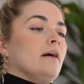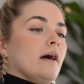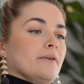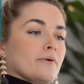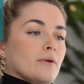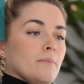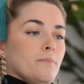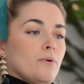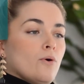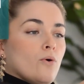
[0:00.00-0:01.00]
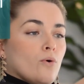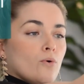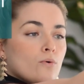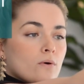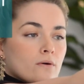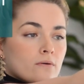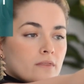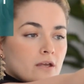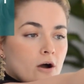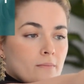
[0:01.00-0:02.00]
and you're going to pull
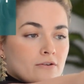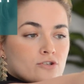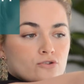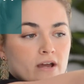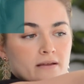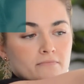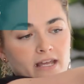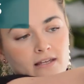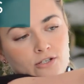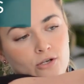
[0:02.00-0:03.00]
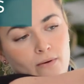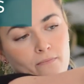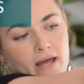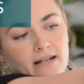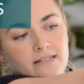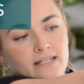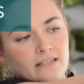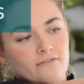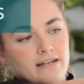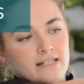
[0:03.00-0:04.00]
the arm out straight, making sure we're bending
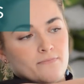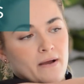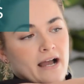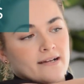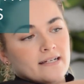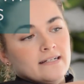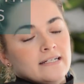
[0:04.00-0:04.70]
the wrist back.